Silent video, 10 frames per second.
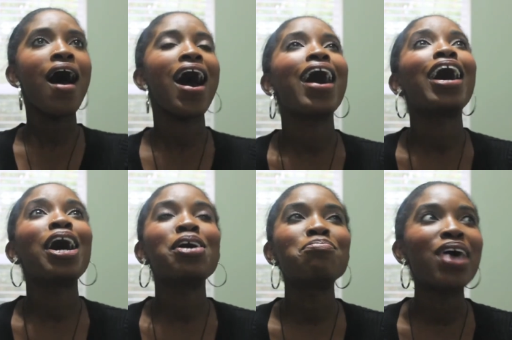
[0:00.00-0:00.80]

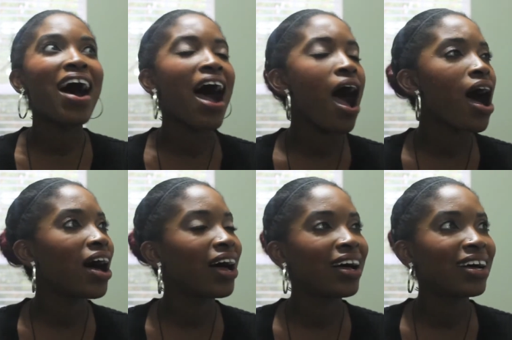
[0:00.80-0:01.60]
um,
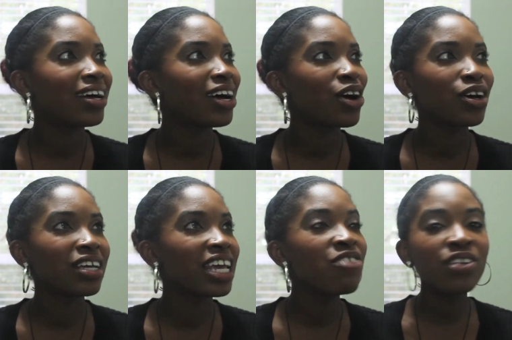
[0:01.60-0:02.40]

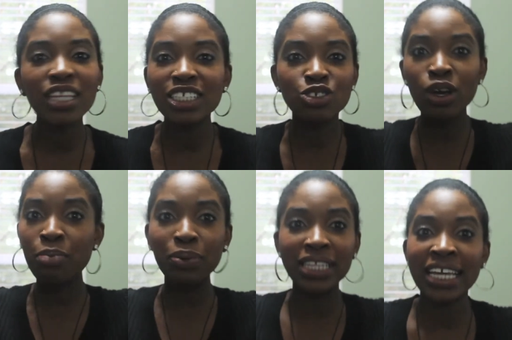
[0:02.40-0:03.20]
even the
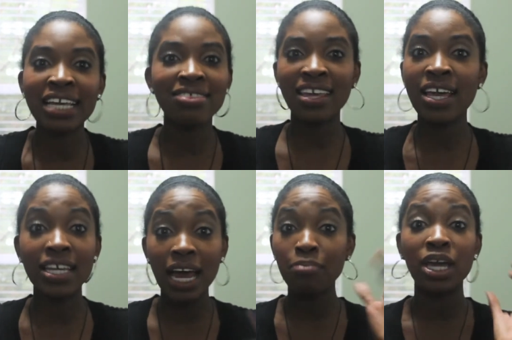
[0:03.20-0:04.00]
trampoline thing,
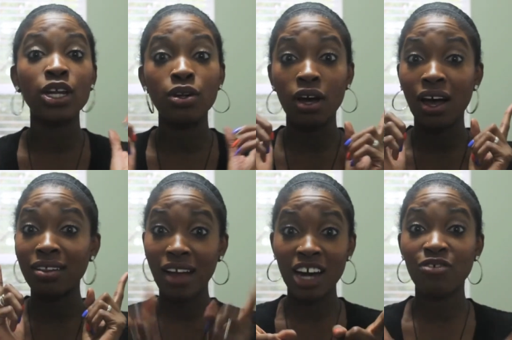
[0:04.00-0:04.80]
and I made a
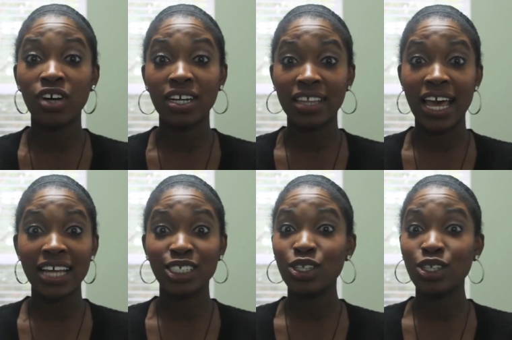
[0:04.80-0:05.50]
lot of fun of that.